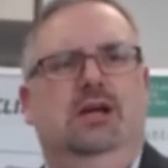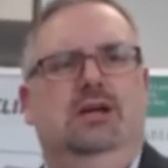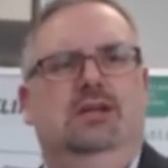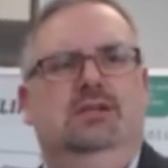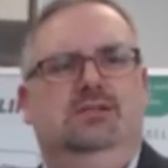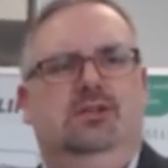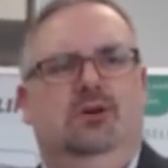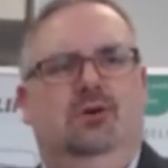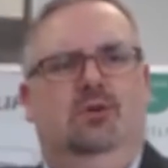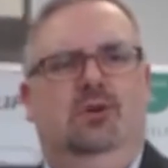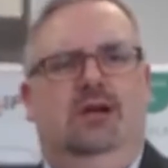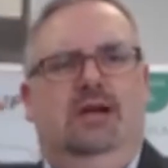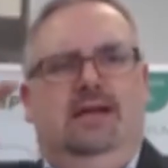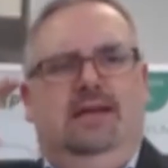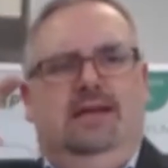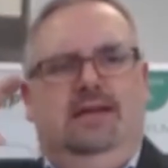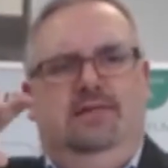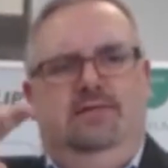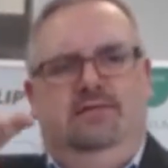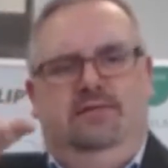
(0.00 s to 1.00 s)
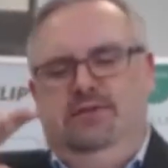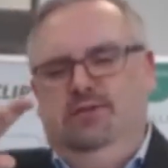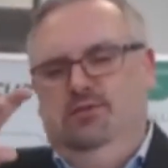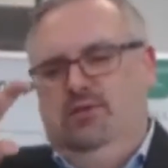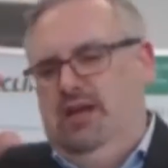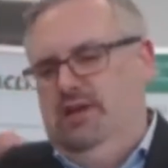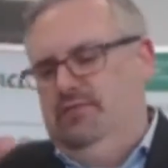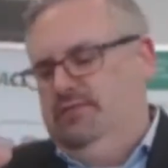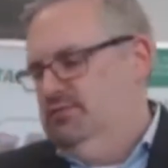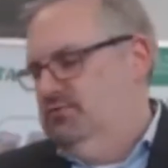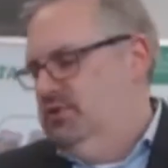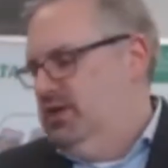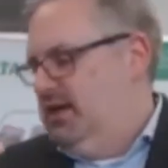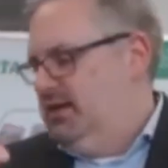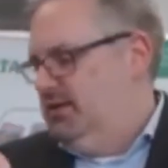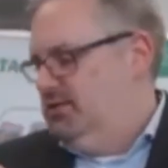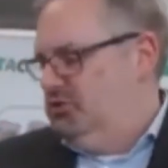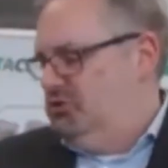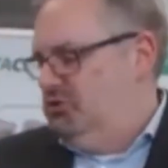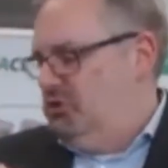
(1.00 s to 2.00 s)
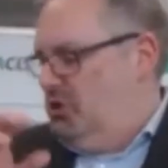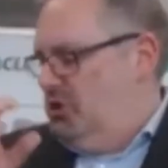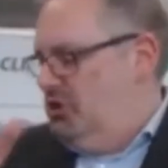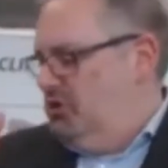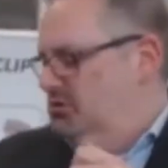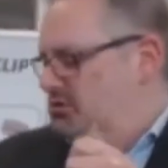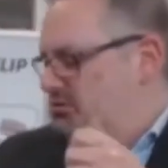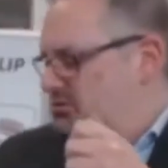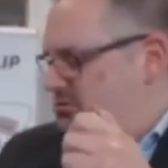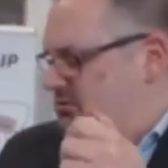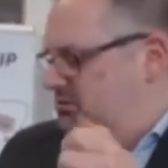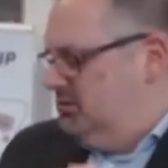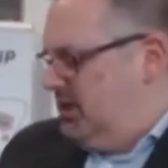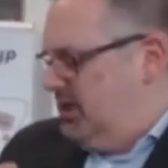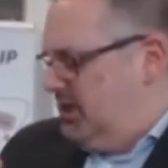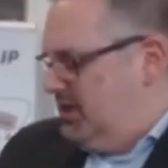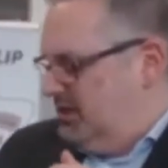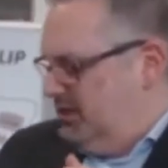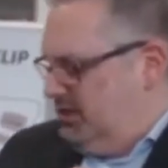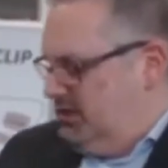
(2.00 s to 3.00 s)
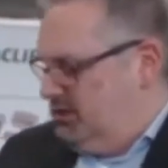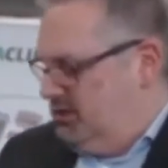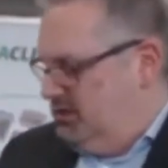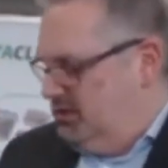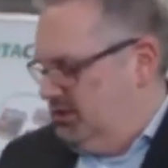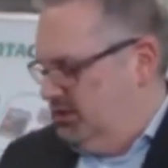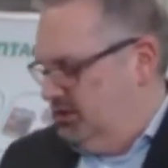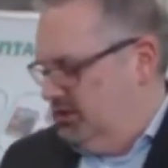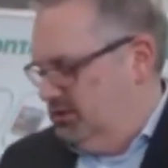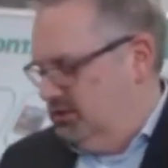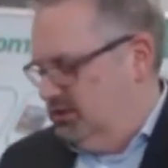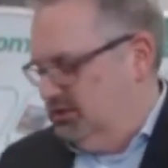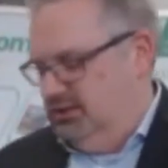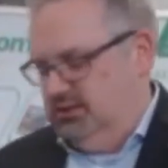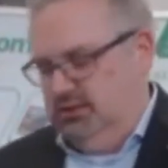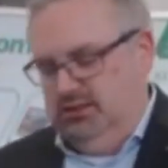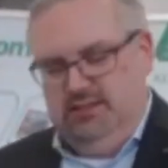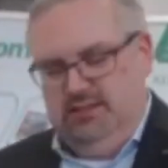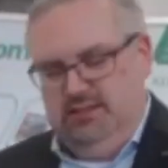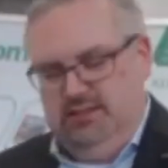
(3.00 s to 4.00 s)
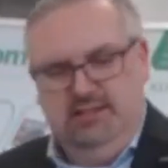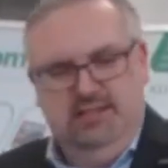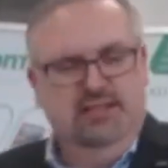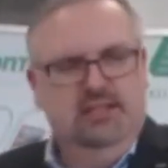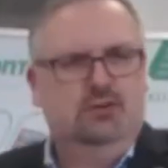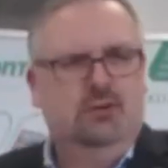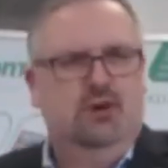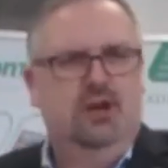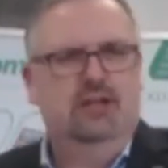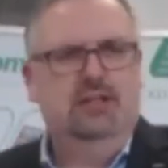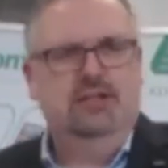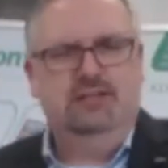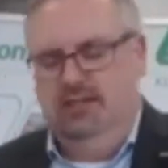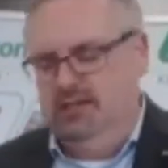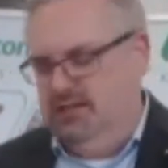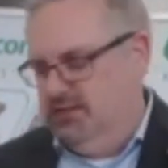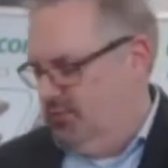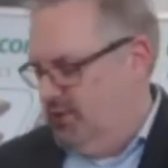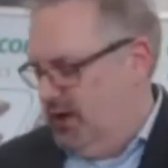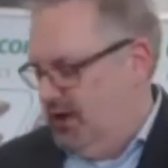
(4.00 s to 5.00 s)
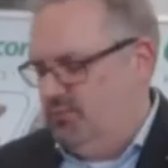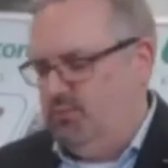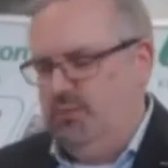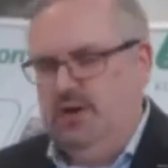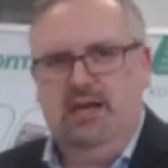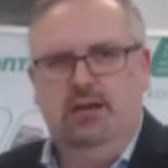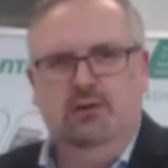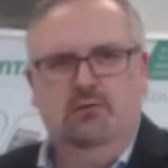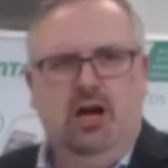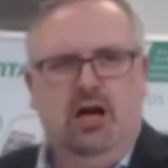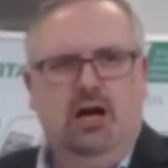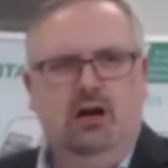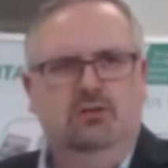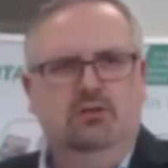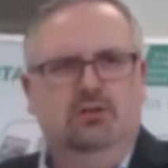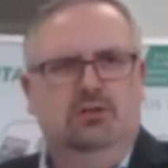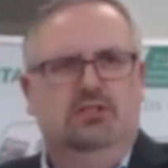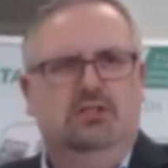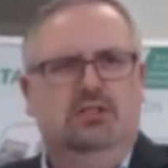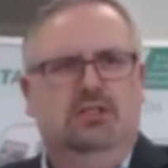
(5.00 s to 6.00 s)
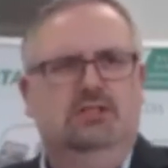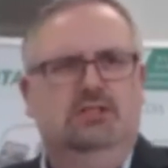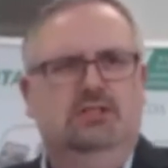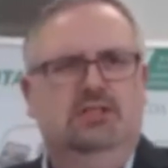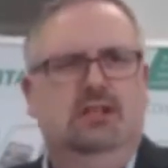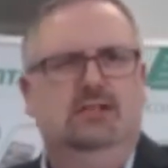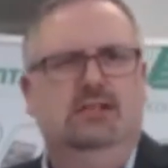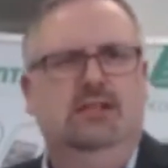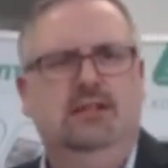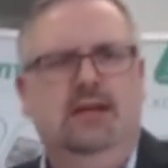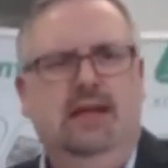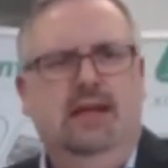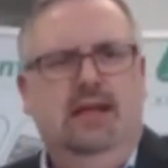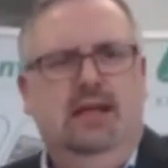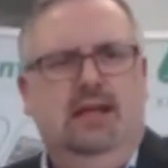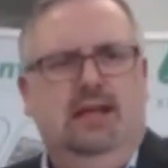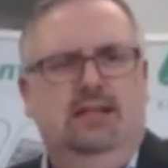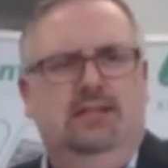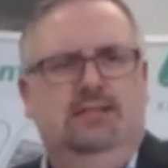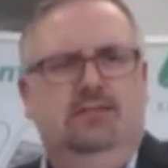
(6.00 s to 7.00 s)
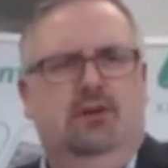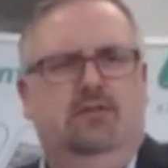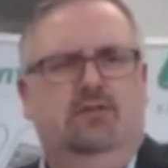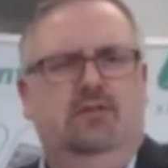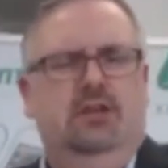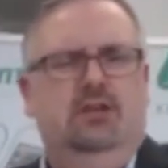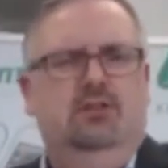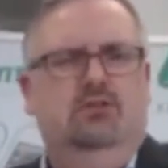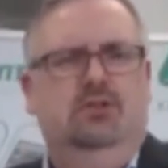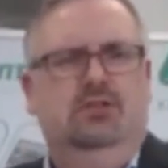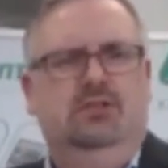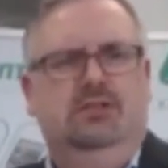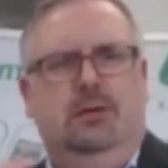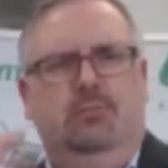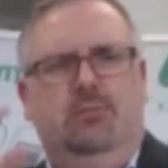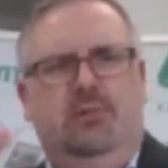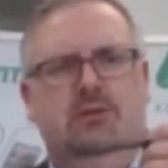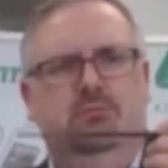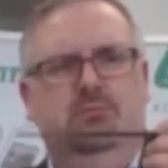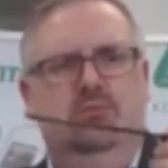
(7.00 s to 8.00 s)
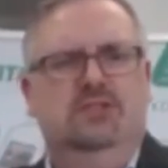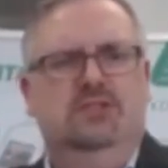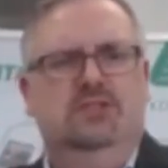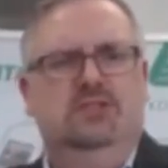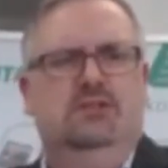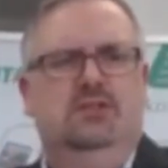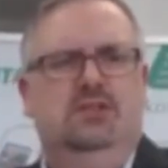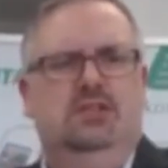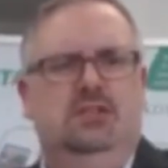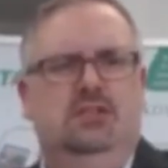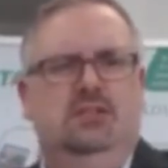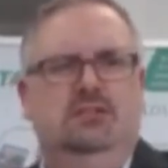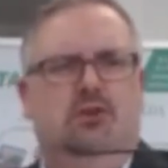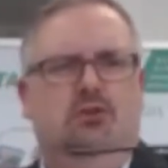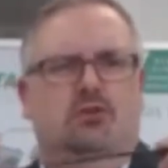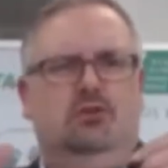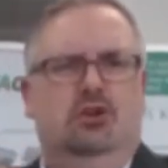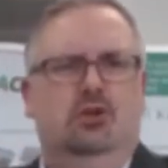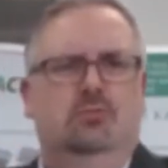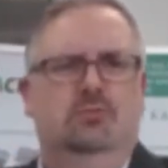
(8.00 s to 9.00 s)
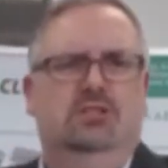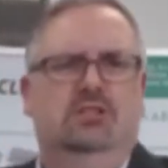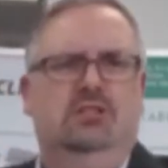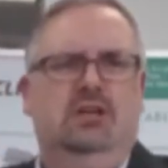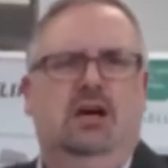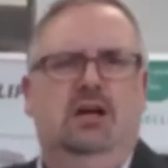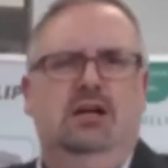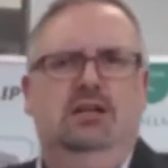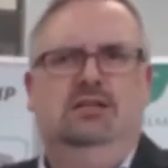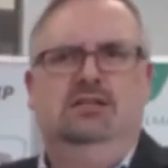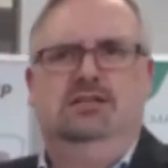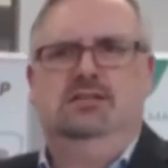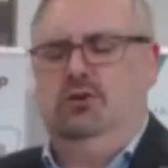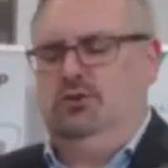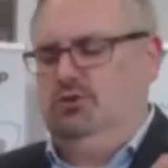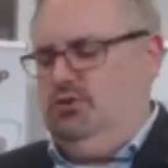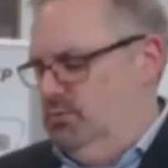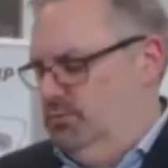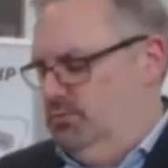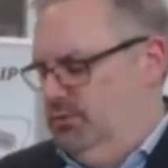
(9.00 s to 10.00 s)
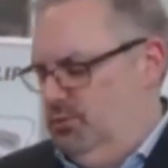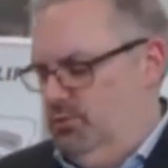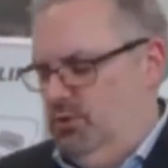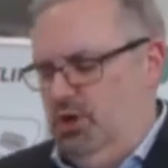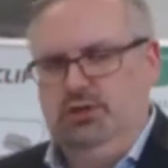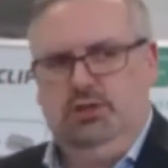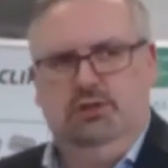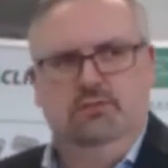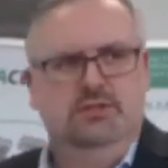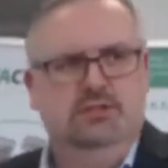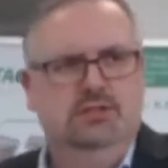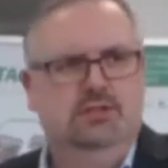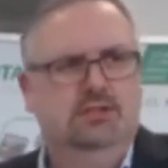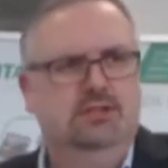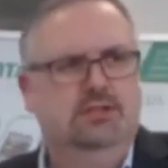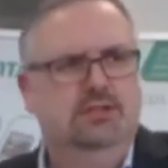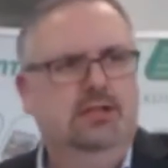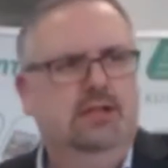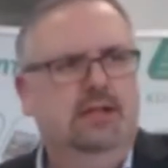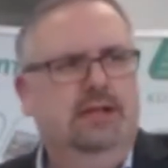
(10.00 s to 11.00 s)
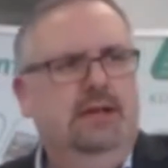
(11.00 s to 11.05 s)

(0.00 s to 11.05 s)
So if you have to like turn like seals or anything the right way around or things like that, it's not very good. Somebody misses it. It's not going to be tight. It's not going to be water resistant.